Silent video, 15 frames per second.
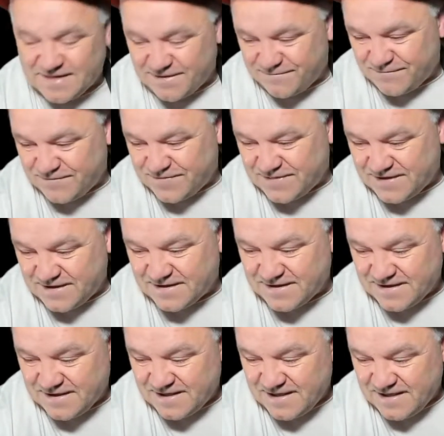Everything.
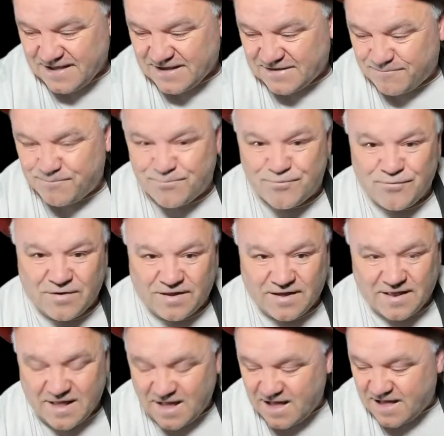
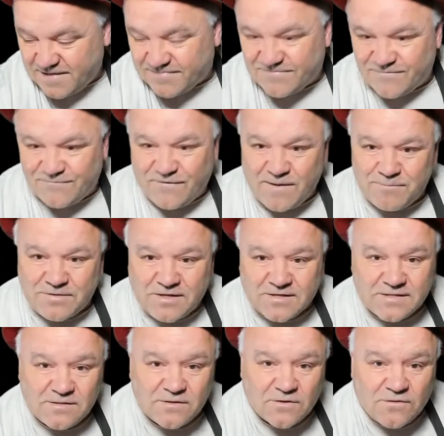Brilliant.
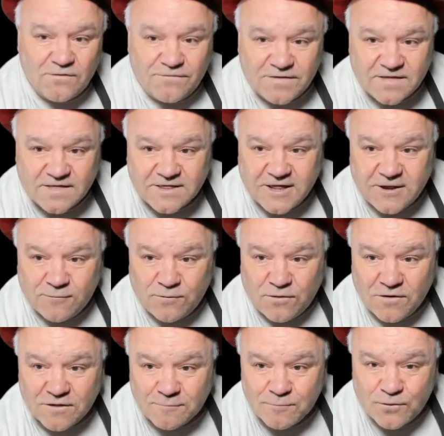Fabulous. Lovely to see you
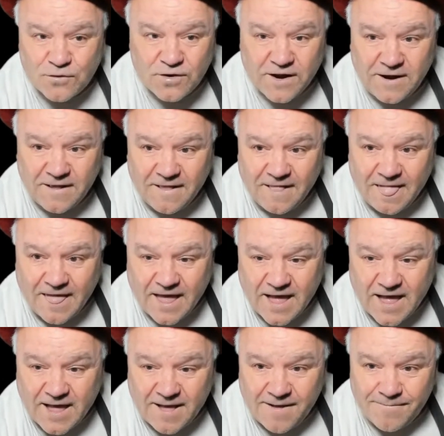all this morning.
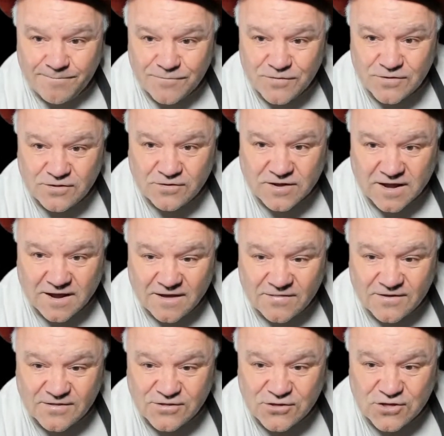Just looking
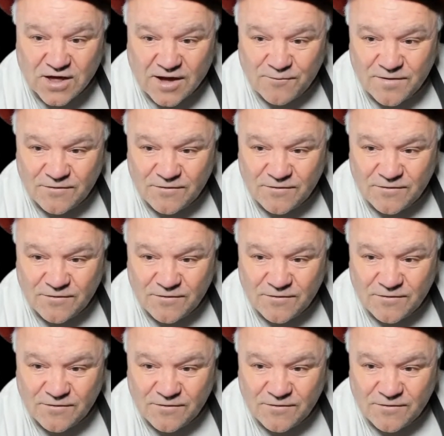at the chat.